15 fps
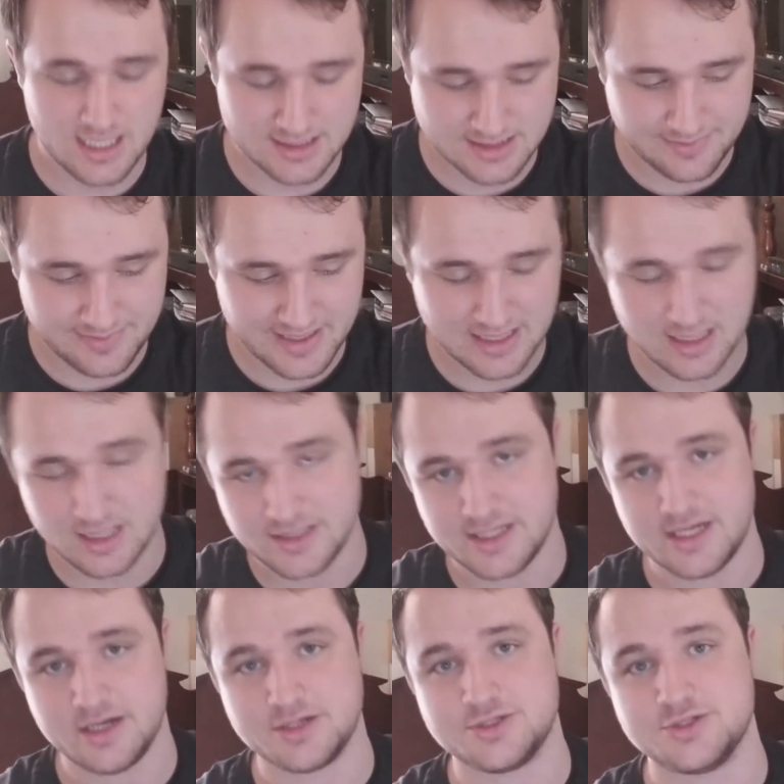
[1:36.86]
Depending on the
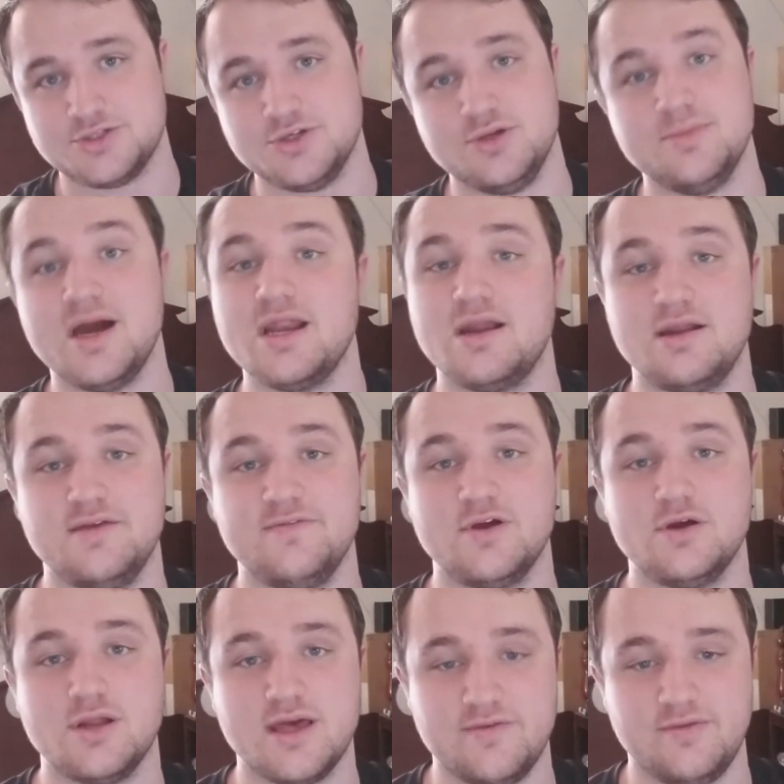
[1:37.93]
character too, you might not even
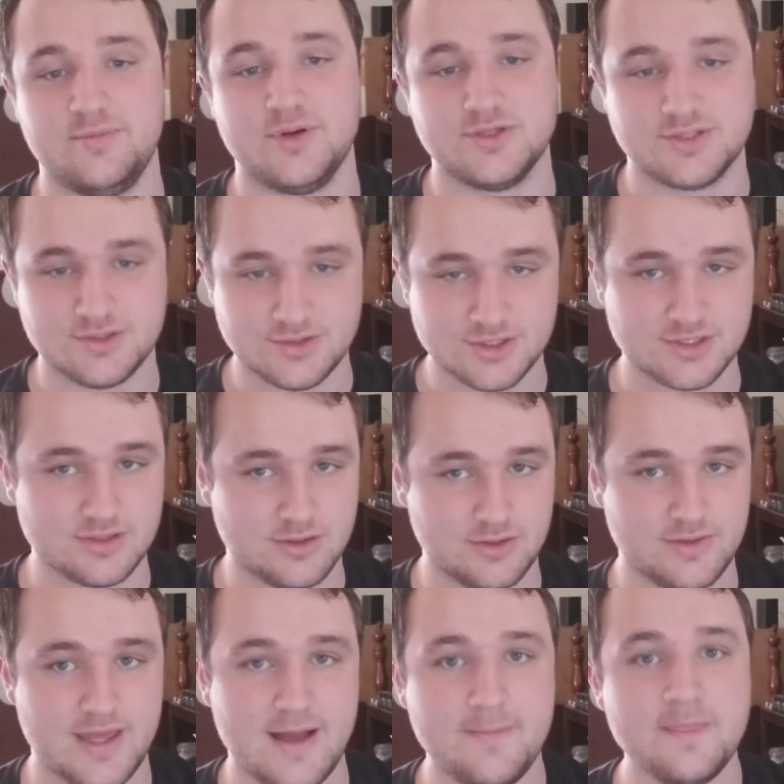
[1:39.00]
go to heavy punch, so just learn
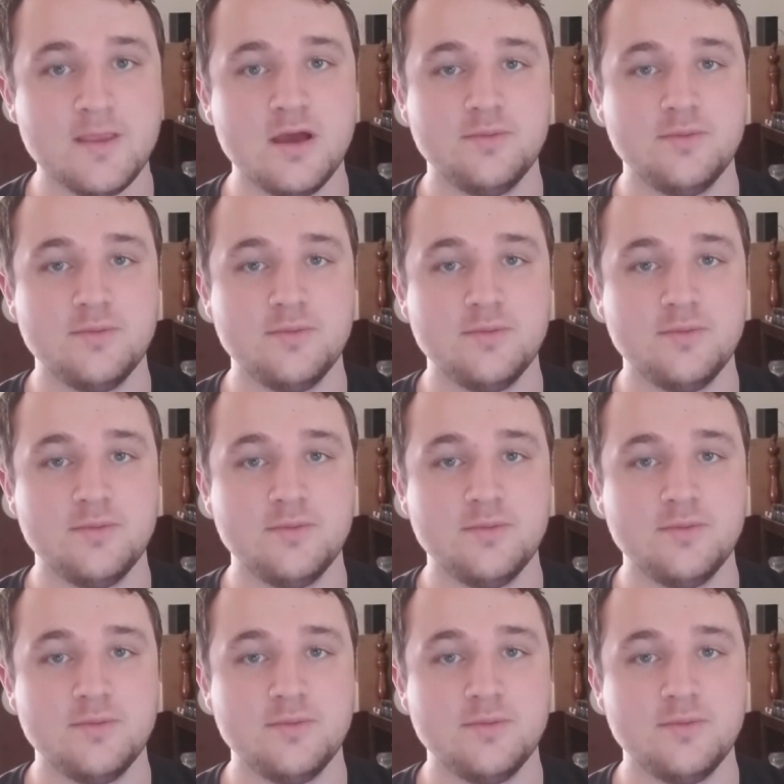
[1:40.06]
that.